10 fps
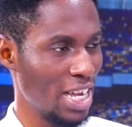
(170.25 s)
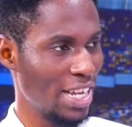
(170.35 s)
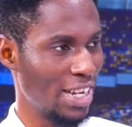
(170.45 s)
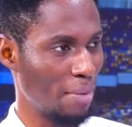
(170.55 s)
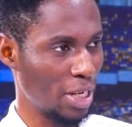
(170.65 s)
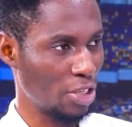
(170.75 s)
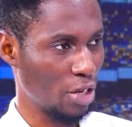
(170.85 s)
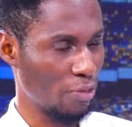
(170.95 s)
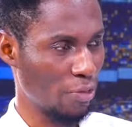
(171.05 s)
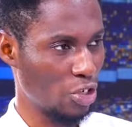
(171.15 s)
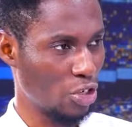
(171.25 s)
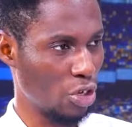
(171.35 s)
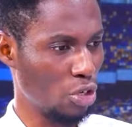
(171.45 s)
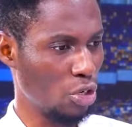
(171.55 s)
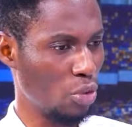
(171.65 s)
that particular fixture.
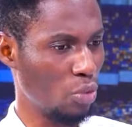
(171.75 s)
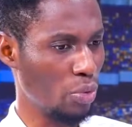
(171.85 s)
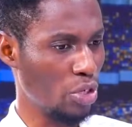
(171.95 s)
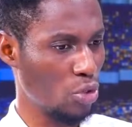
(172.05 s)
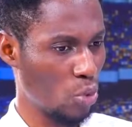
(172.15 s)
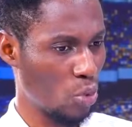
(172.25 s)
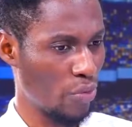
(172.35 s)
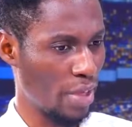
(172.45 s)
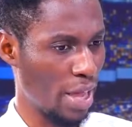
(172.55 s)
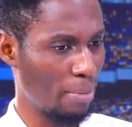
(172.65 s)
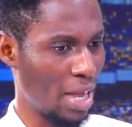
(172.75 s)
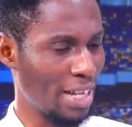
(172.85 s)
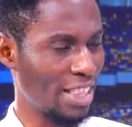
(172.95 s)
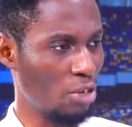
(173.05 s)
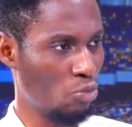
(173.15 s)
You know, we saw them
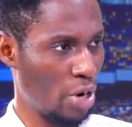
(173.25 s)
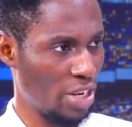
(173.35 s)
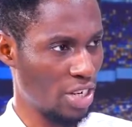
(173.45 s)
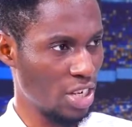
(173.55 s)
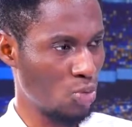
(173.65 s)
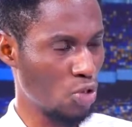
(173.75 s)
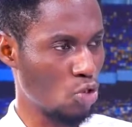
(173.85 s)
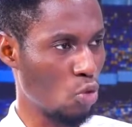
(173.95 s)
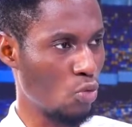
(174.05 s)
at the races. We saw